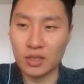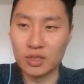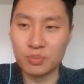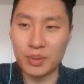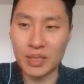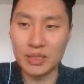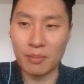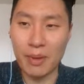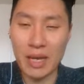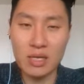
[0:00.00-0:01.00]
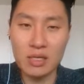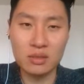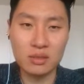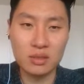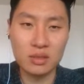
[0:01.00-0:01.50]
one is Pixabay,
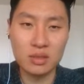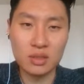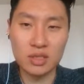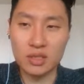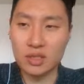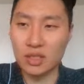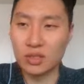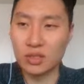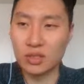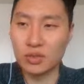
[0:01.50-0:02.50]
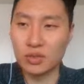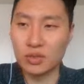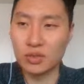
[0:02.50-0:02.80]
and another one